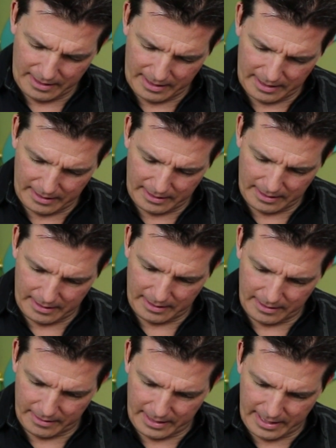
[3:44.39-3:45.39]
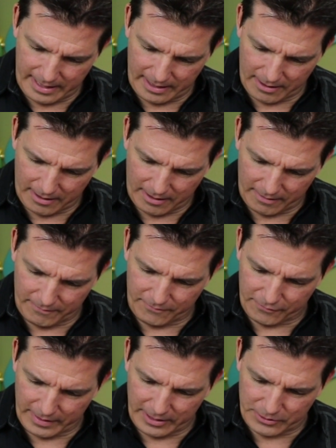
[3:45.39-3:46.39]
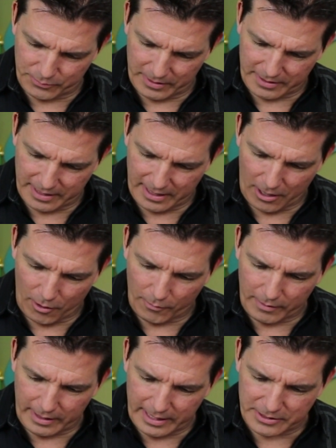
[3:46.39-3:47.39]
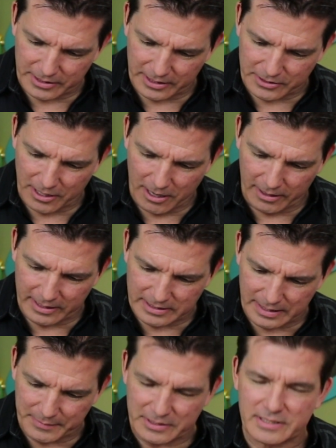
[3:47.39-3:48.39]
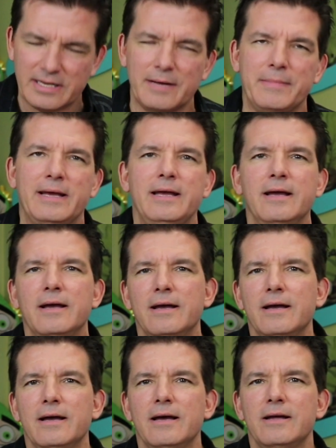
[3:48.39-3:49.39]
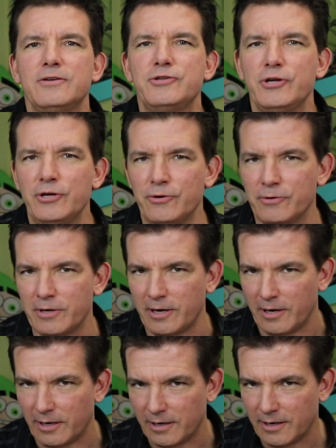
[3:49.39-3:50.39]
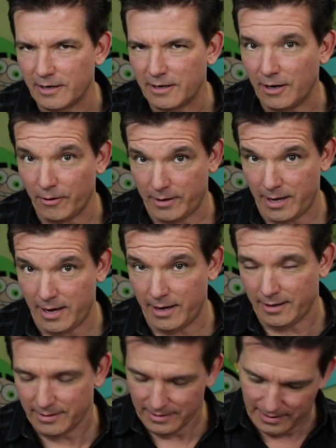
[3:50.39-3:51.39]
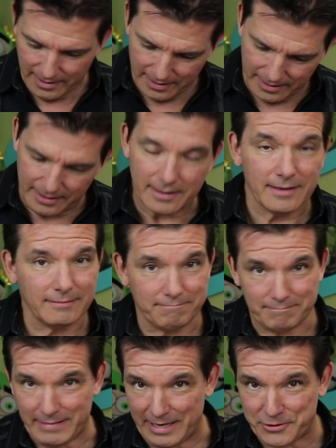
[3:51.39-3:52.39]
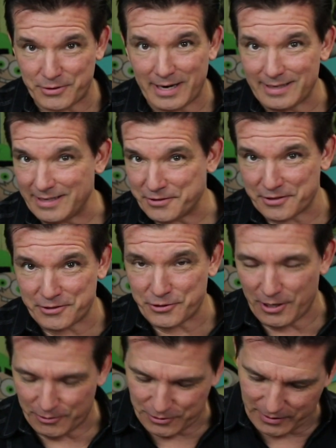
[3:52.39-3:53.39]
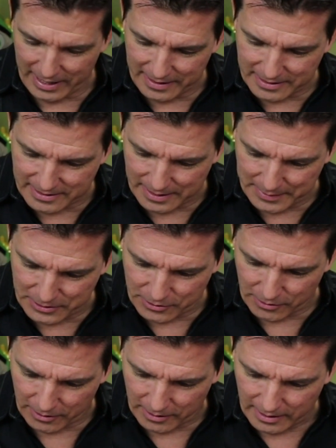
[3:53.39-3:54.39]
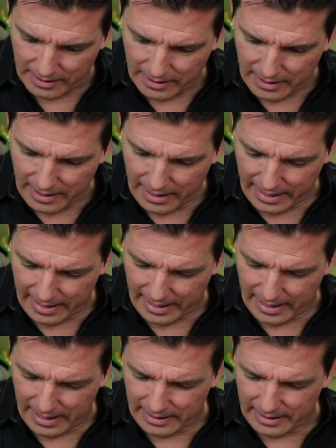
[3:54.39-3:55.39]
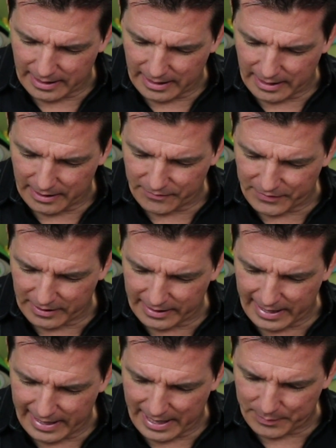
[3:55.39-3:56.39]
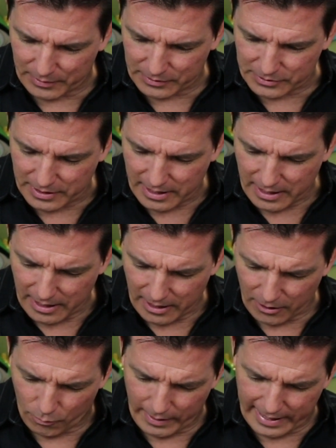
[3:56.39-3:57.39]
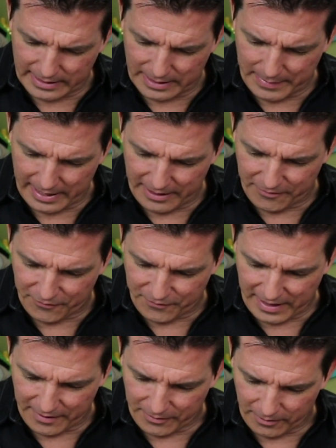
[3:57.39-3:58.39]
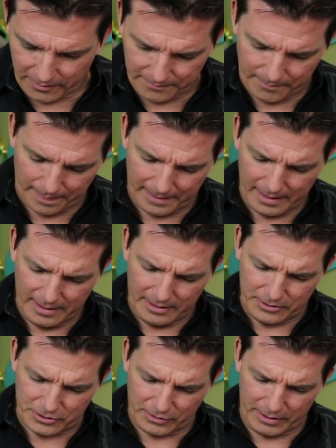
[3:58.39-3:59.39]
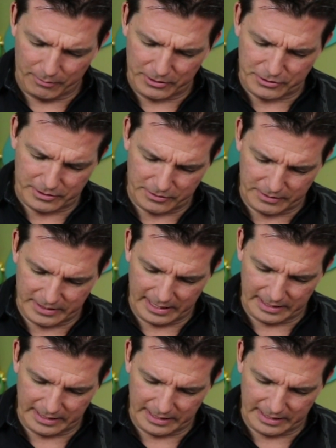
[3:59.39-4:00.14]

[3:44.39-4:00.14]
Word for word: and uh, they are friends with. Uh, oh, he's a guitar. His name is Timmy Tuner. Okay, that's right. These are the jokes. Okay, there's Timmy Tuner and uh, the Fairly Odd Apples. Grant him any feather so he wished, so he's